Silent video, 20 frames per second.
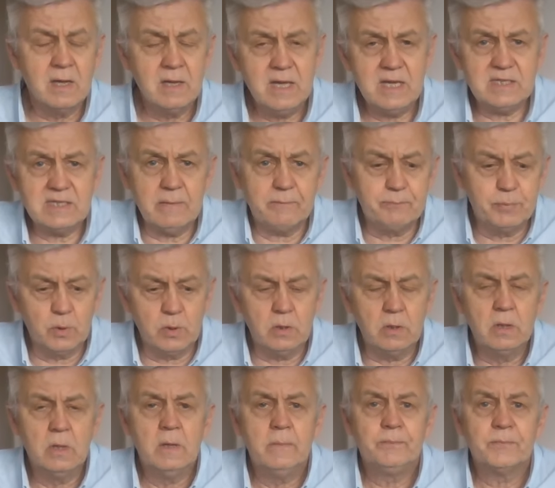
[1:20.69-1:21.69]
He said, but
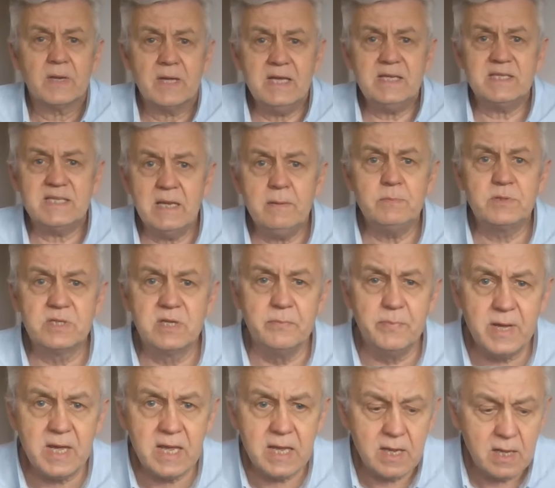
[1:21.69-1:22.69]
it seems to
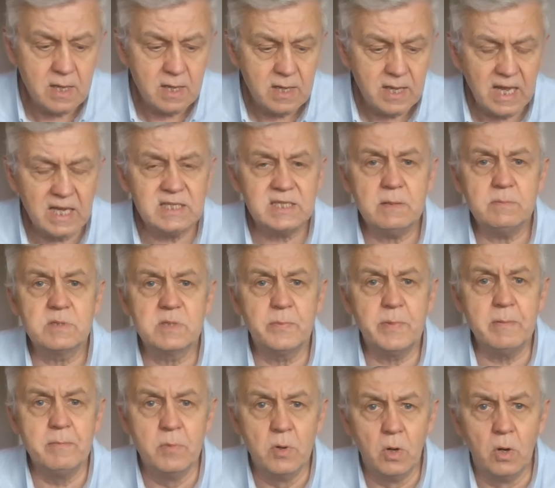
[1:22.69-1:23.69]

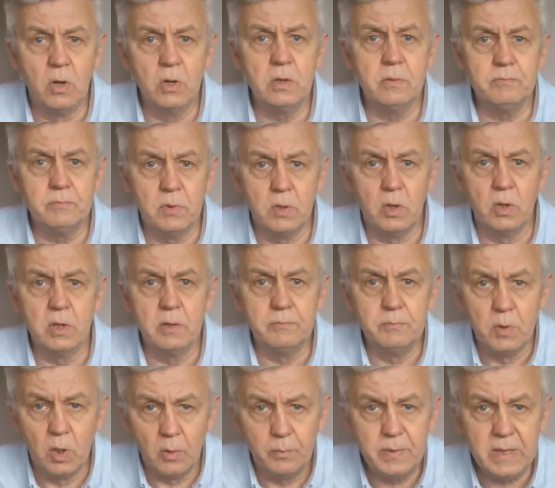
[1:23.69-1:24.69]
be more and more and
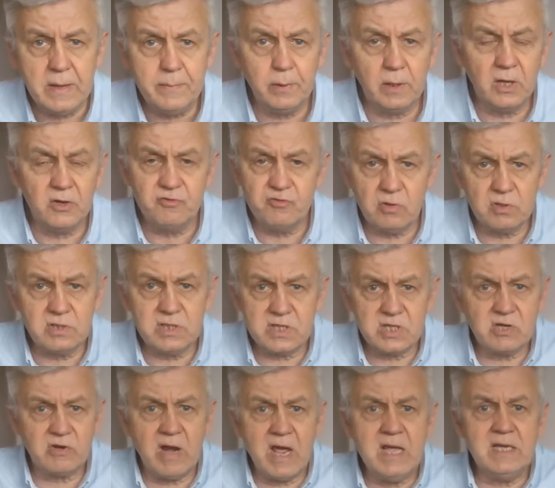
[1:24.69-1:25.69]
more people on drugs. It's
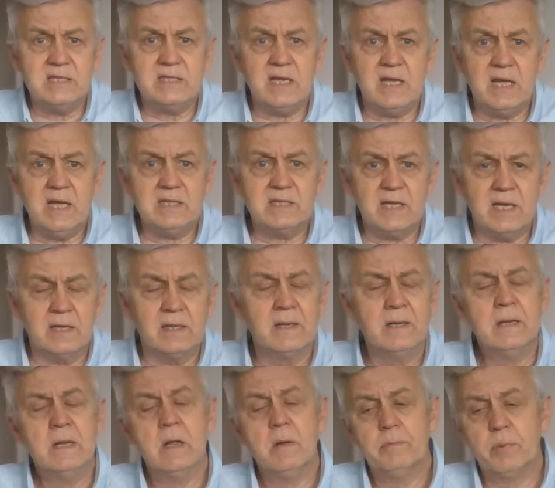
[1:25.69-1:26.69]
crazy. He said,
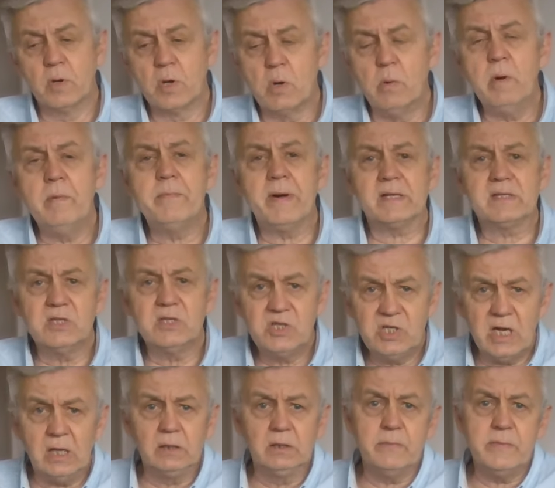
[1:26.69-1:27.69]
but going back to
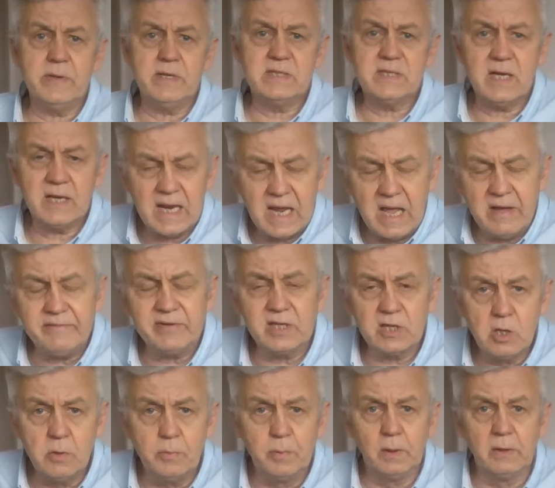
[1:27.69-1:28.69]
Cheltenham, he said, I have had a
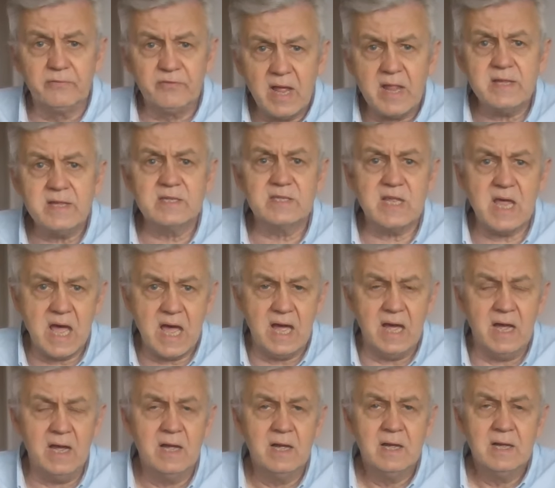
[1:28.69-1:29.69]
couple of friends
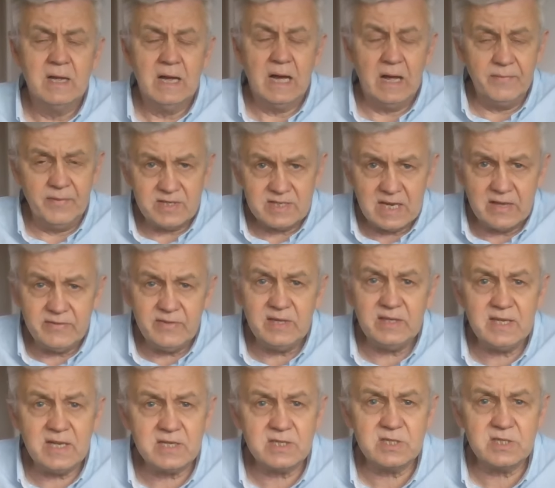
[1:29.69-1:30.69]
there, and they said they
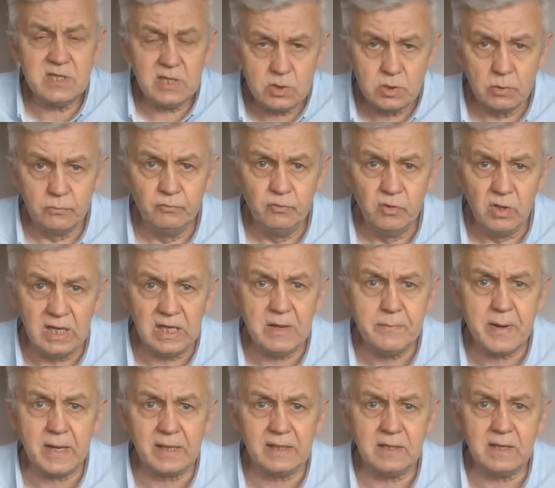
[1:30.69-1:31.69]
did see some really
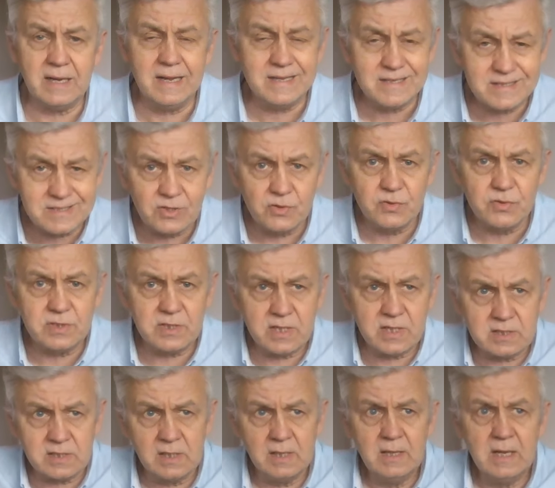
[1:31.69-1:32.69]
bad
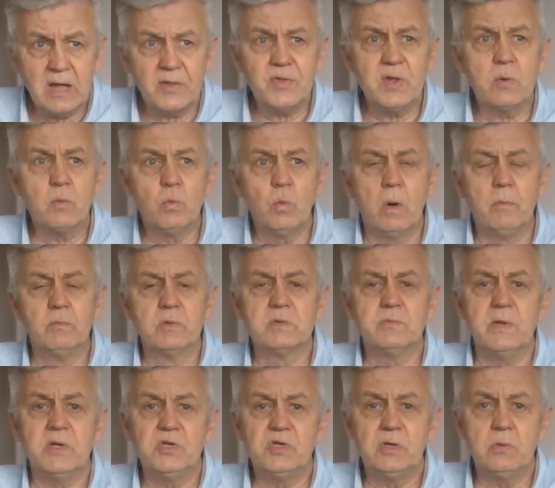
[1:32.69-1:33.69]
instances. I think one was
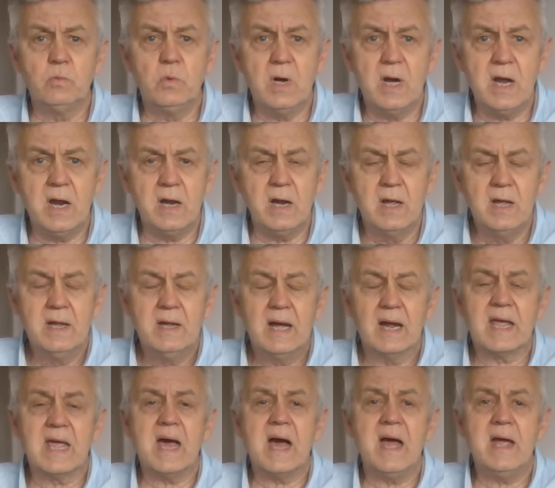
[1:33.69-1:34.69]
mentioned where a
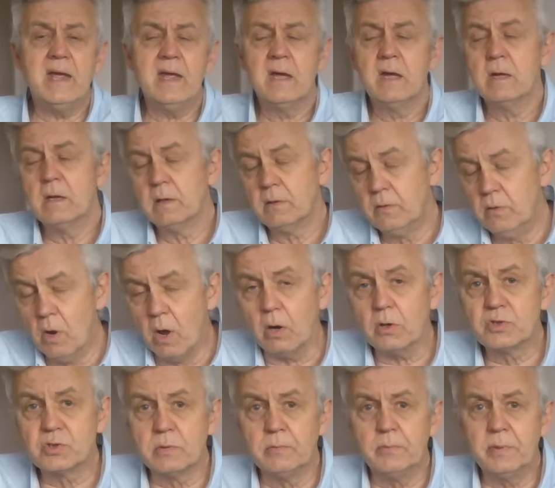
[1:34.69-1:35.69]
guy
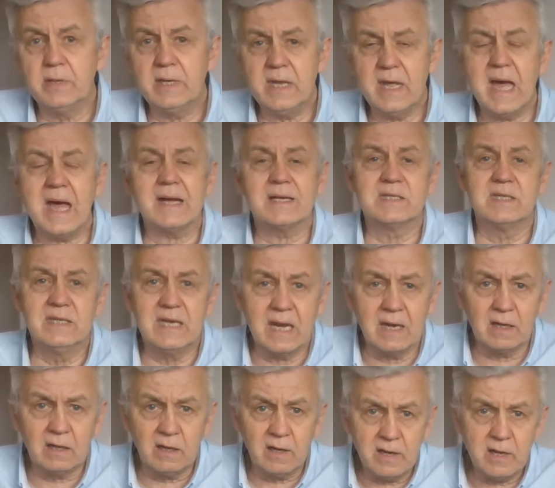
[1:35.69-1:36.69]
knocked somebody
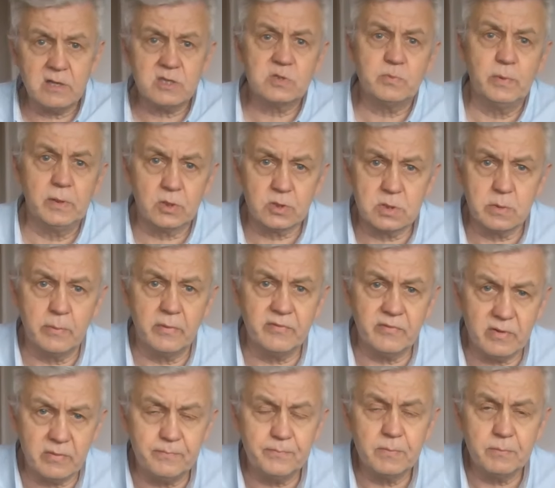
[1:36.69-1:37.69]
accidentally and spilled some of
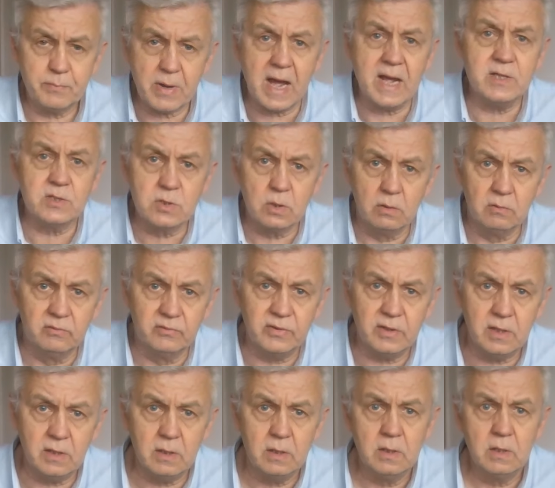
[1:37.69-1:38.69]
the pint
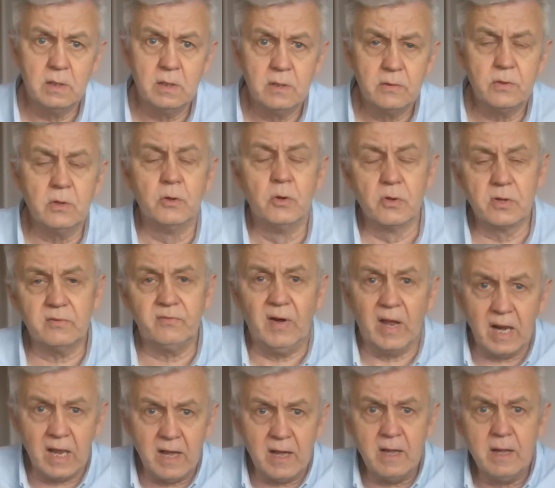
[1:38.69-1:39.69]
over another
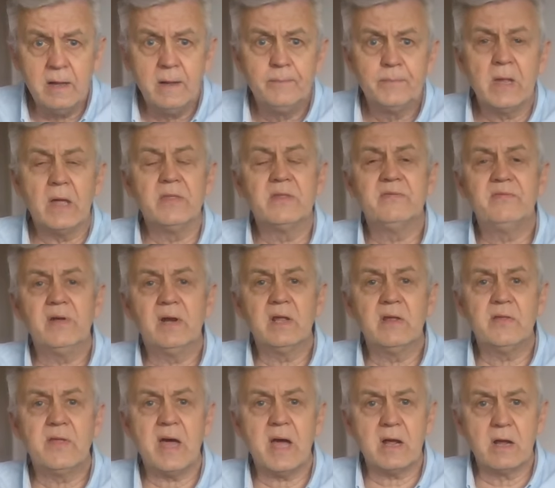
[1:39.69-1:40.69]
fella, and the
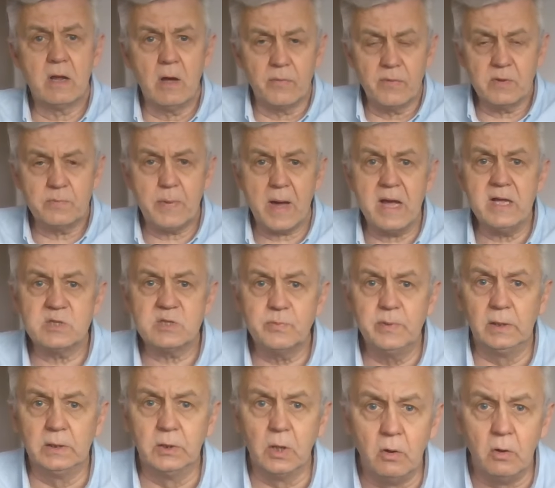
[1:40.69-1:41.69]
fella that got the pint
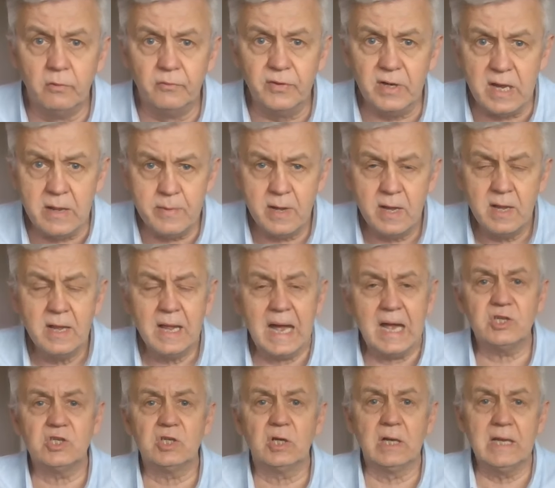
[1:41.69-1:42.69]
spilled over him
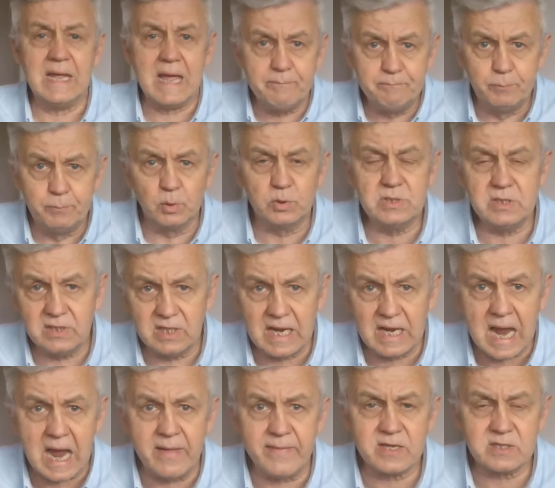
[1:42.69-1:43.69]
actually headbutted the
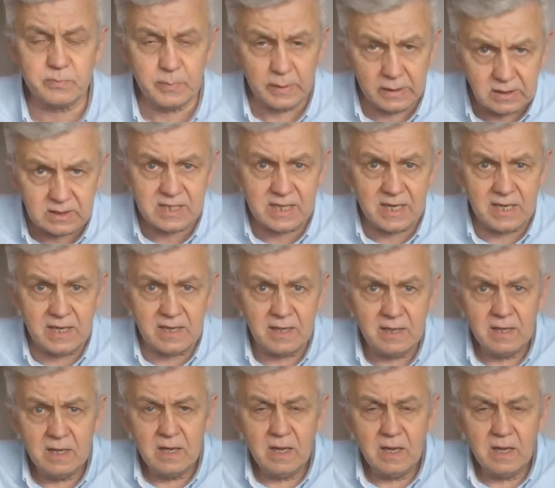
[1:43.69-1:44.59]
guy that spilled it,